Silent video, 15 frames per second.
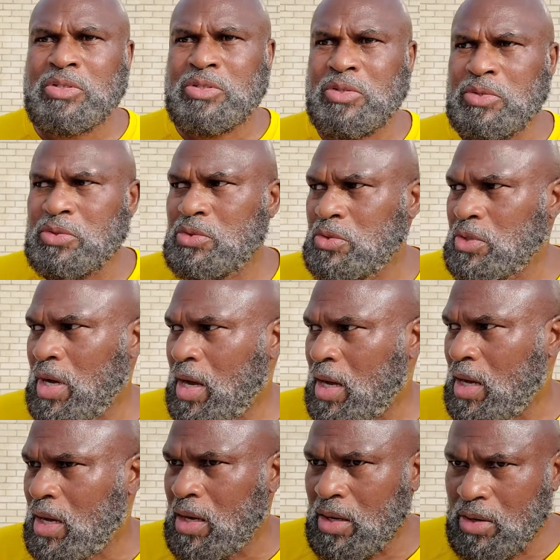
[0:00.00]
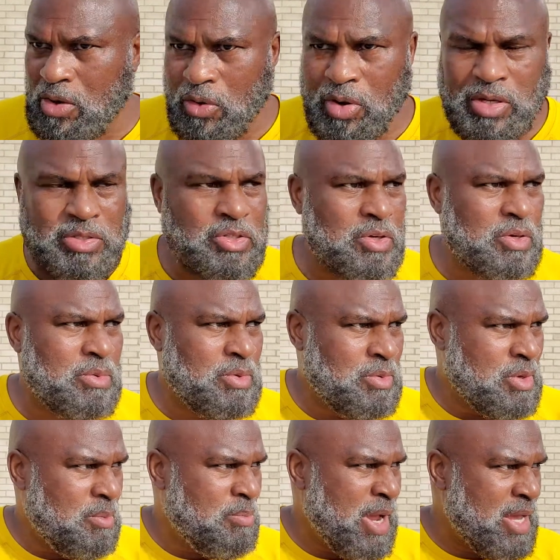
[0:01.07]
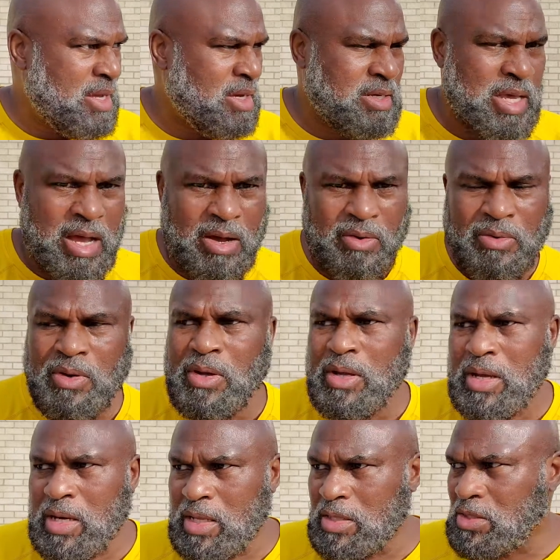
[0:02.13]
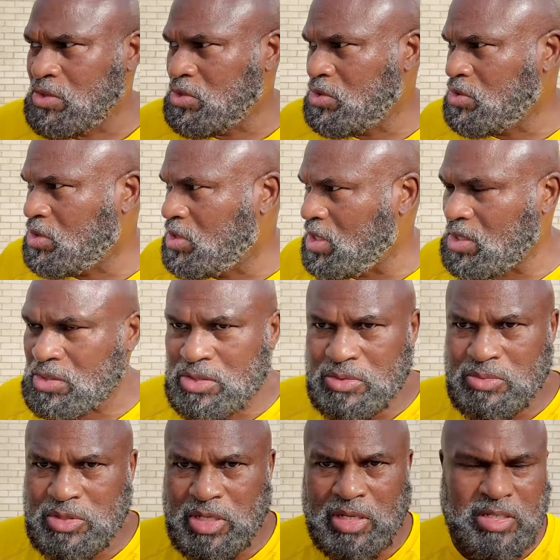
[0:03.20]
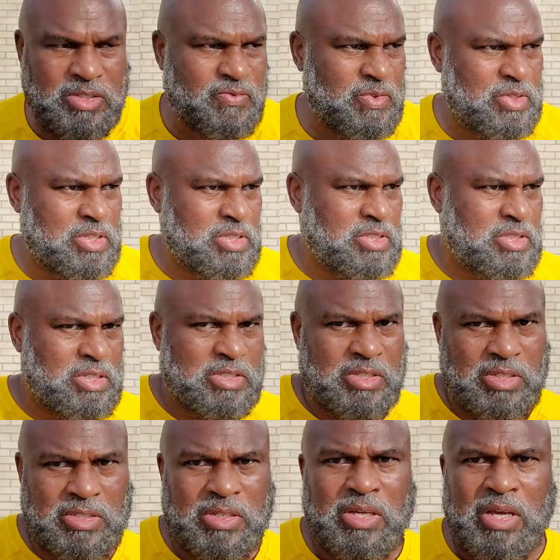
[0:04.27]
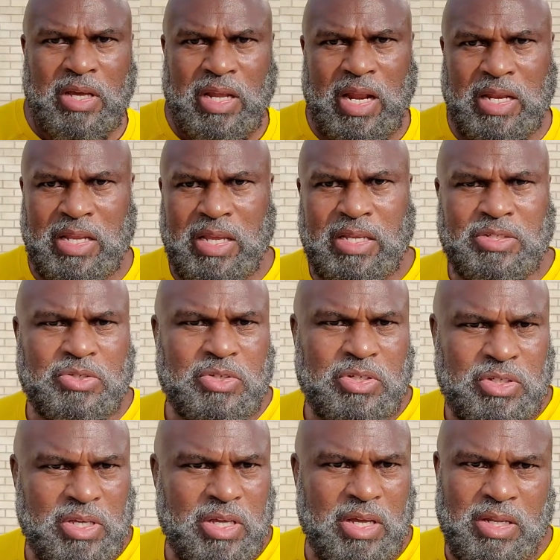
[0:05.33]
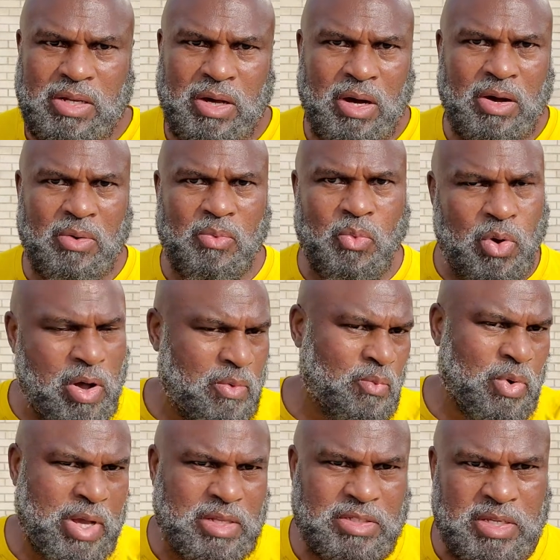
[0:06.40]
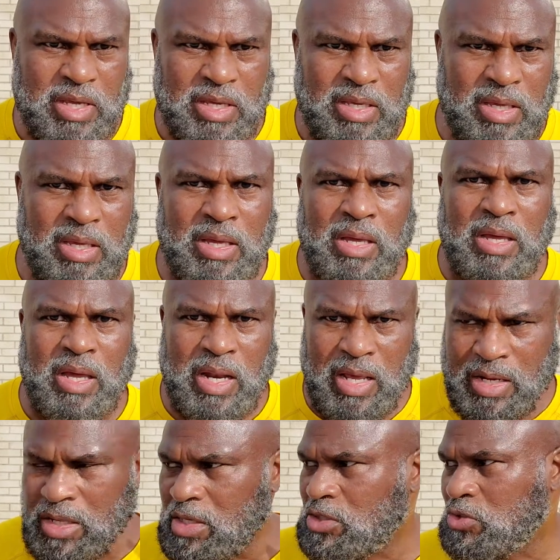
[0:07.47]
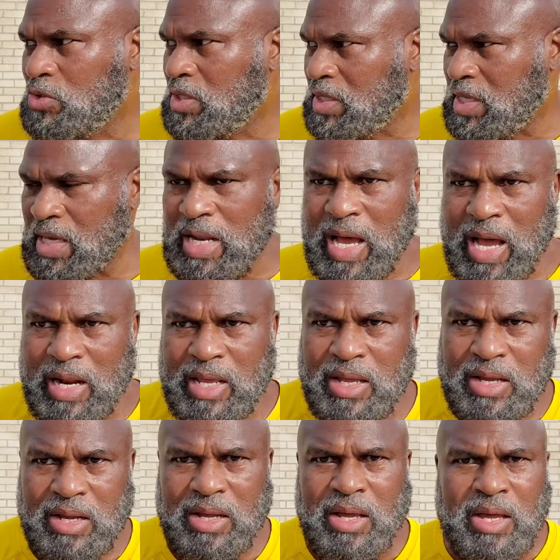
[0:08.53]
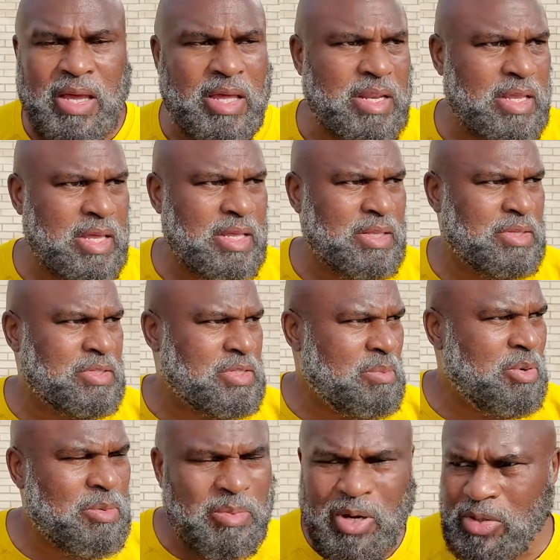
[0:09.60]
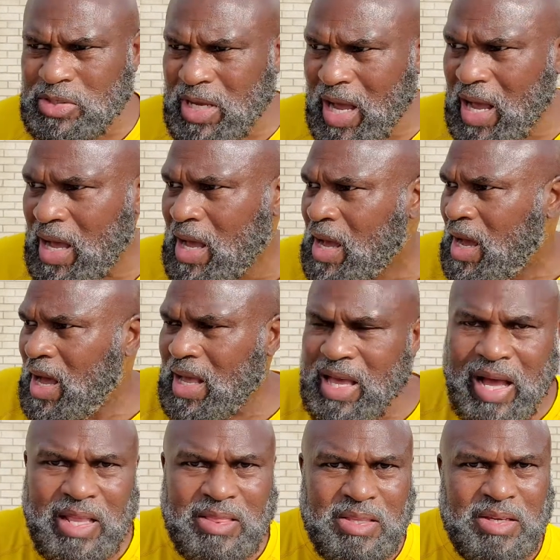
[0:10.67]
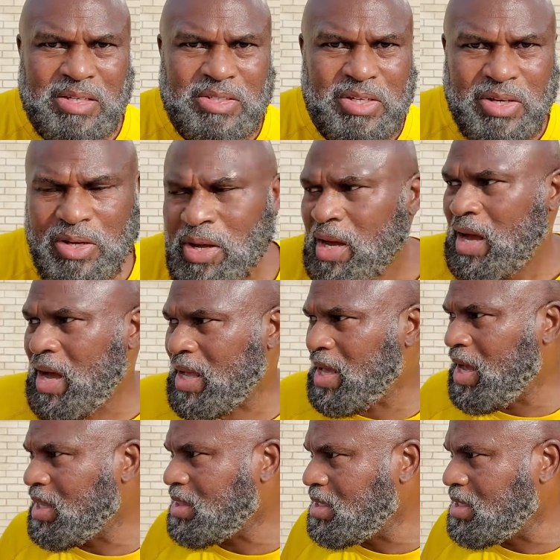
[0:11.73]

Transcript: to uh, go on your, your bank account and then you get some tickets for this, this, this, and I need you to get a uh, one way ticket and I need you to get out of here. And then you say, But Most High, I got this here, I got